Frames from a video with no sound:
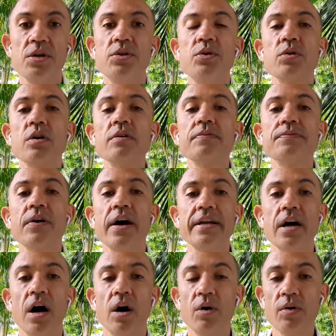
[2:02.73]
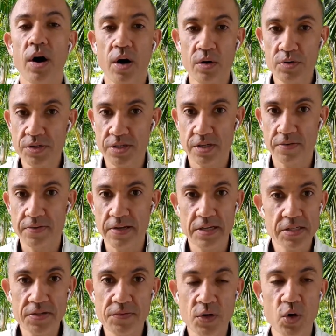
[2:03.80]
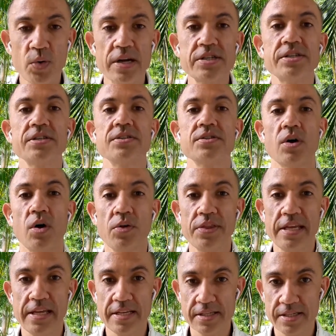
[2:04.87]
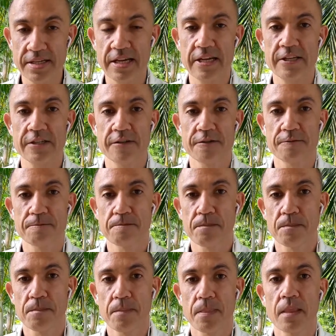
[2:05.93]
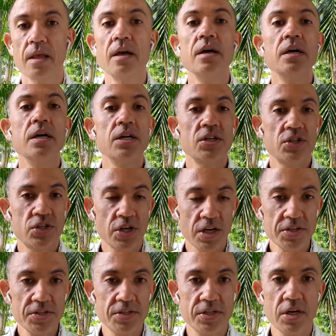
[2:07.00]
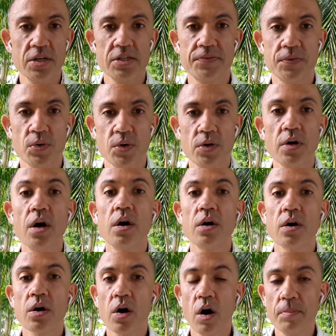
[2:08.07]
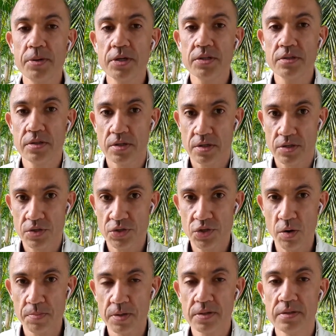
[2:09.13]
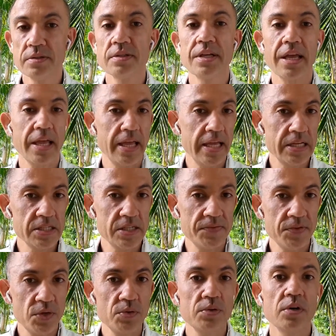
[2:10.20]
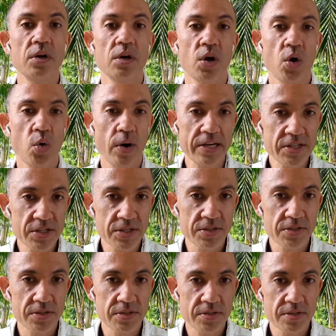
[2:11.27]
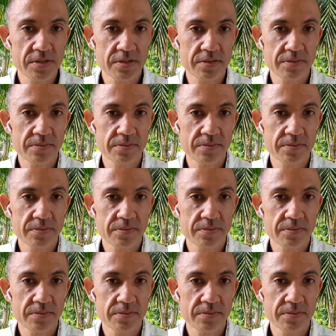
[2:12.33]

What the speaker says: You can find a whole host of interview questions on the internet. Just search for common job interview questions.